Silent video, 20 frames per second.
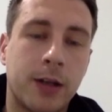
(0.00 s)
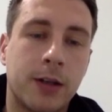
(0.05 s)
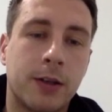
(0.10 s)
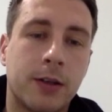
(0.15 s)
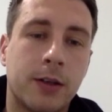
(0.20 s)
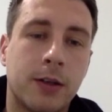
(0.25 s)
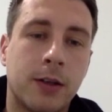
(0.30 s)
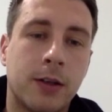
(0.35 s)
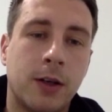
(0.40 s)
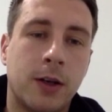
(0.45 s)

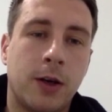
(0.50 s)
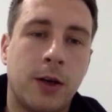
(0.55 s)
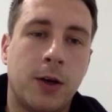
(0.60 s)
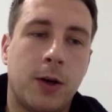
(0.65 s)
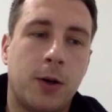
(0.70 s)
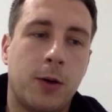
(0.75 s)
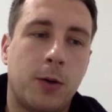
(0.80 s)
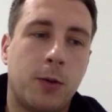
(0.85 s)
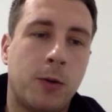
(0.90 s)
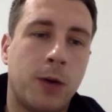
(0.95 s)
And
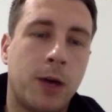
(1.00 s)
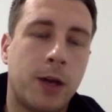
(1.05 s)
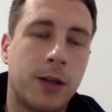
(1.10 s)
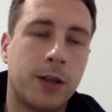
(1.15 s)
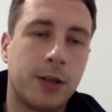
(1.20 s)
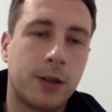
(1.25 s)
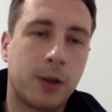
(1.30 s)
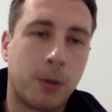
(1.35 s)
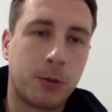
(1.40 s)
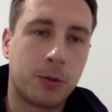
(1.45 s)
when
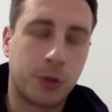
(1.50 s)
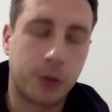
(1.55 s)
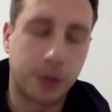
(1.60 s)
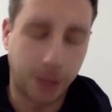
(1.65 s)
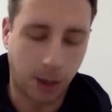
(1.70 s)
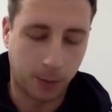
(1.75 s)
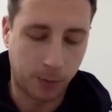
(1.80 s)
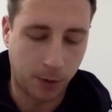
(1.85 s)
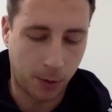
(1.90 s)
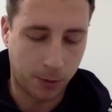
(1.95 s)
the opportunity
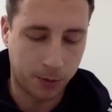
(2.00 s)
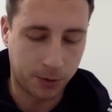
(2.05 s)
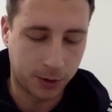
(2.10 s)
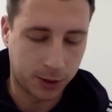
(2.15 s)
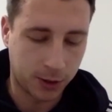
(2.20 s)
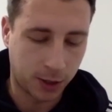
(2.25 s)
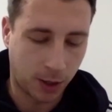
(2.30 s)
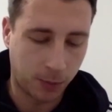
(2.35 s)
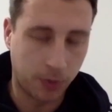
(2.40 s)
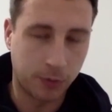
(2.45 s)
came up in the
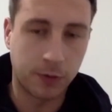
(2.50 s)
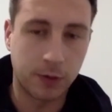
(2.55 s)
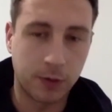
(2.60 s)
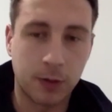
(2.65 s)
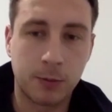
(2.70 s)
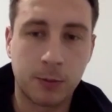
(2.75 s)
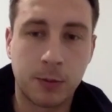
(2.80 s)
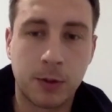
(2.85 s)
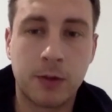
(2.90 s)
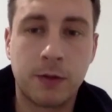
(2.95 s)
summer,
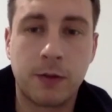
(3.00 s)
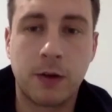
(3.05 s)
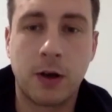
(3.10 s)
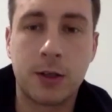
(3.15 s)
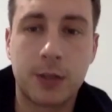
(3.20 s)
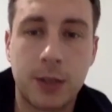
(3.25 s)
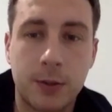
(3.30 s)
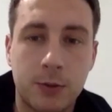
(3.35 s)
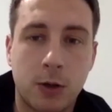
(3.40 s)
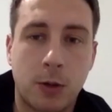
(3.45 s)
when the first
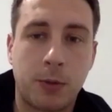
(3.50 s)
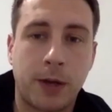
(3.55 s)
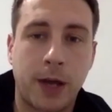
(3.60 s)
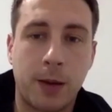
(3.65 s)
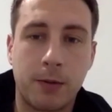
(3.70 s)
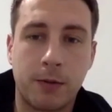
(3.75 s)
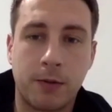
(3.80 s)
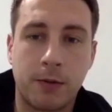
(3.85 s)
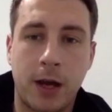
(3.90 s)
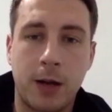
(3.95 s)
team job came
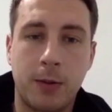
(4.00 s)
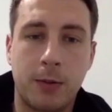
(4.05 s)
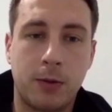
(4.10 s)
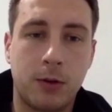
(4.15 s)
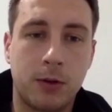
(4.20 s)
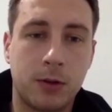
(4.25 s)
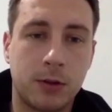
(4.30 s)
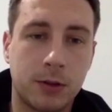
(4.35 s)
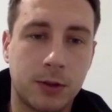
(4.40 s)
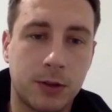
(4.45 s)
available
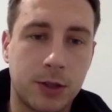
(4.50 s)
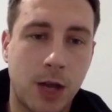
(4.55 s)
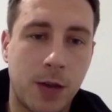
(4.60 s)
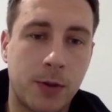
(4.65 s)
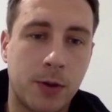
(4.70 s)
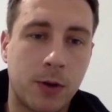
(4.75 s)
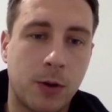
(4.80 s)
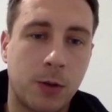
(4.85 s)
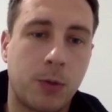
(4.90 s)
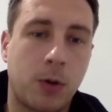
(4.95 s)
and Jamie
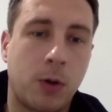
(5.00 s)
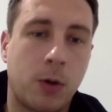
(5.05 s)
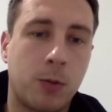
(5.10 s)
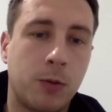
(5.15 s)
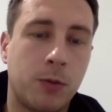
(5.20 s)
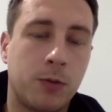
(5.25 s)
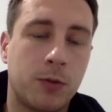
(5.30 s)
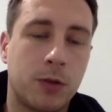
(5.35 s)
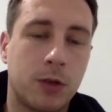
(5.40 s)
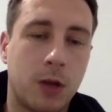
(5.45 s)
Godbold
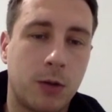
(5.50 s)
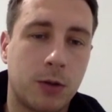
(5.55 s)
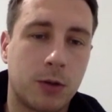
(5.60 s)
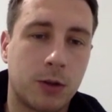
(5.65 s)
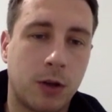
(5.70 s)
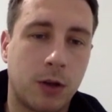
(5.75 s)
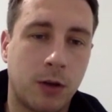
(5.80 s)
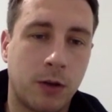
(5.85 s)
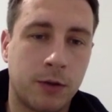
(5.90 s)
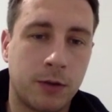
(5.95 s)
moved to
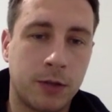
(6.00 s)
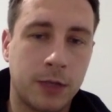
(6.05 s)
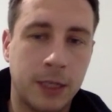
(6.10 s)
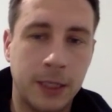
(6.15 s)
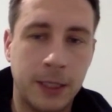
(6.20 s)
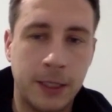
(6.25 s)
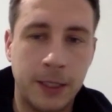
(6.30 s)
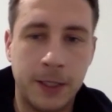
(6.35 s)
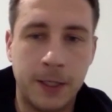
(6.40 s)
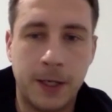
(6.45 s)
Lowestoft,
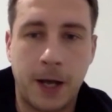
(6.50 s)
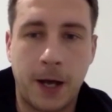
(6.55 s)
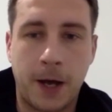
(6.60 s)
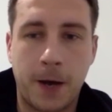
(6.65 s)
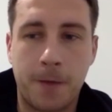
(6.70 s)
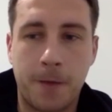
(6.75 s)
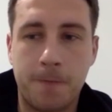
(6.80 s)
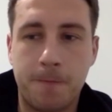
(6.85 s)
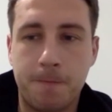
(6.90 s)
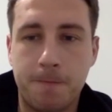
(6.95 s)

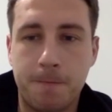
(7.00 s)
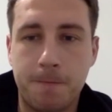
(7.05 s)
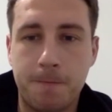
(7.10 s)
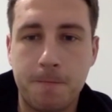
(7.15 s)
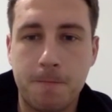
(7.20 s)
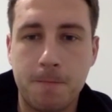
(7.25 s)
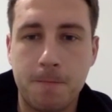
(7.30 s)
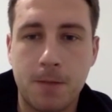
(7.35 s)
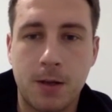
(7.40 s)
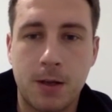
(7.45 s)

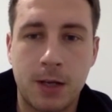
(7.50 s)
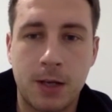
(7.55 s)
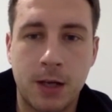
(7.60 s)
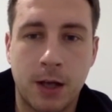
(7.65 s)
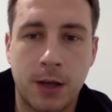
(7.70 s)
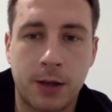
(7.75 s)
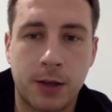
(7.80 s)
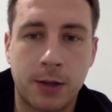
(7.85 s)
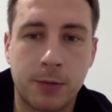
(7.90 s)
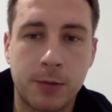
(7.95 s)
I
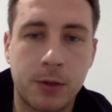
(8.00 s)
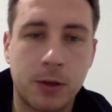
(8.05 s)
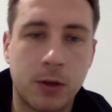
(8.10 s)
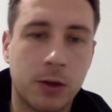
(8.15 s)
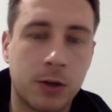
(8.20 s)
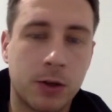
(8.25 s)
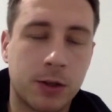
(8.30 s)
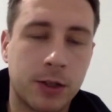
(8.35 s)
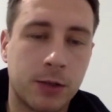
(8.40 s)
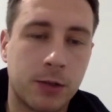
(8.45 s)
think we got the
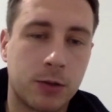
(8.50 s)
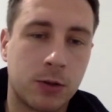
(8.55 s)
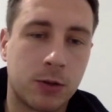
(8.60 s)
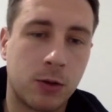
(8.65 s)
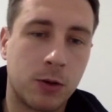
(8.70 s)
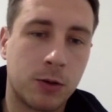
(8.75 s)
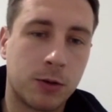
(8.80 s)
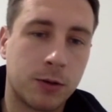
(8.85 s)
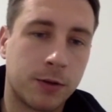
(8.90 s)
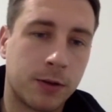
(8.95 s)
deal
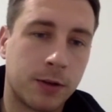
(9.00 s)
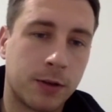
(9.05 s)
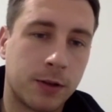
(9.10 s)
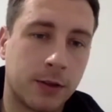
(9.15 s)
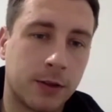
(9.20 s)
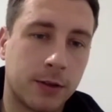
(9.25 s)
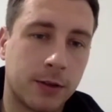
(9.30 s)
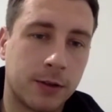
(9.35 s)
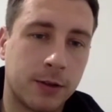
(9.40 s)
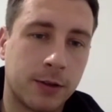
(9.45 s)
sorted within
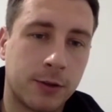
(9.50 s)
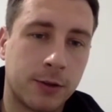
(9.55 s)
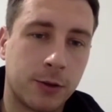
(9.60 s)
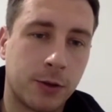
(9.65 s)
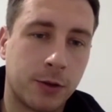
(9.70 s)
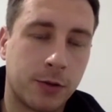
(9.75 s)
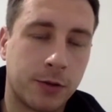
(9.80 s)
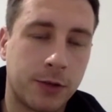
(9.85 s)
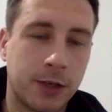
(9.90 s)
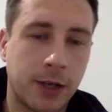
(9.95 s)
2 or
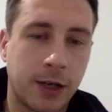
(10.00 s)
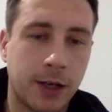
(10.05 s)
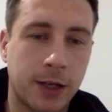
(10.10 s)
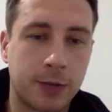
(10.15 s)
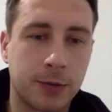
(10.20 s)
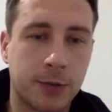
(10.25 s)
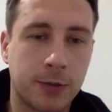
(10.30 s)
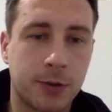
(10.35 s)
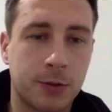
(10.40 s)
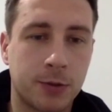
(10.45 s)
3 days,
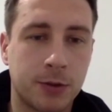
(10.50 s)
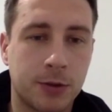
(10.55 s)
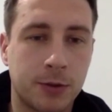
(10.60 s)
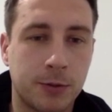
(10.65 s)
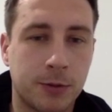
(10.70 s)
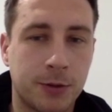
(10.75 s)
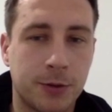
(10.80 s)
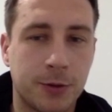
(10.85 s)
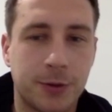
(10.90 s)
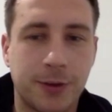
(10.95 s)
which
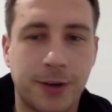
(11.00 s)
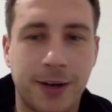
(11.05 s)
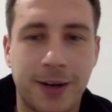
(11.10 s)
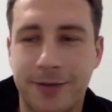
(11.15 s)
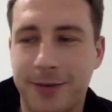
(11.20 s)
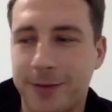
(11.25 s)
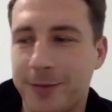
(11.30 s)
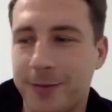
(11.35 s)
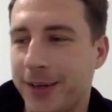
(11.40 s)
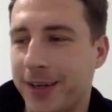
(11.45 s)
was great
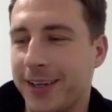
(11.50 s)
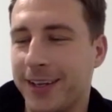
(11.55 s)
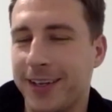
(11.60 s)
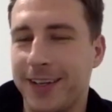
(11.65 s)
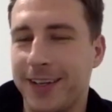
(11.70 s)
for me.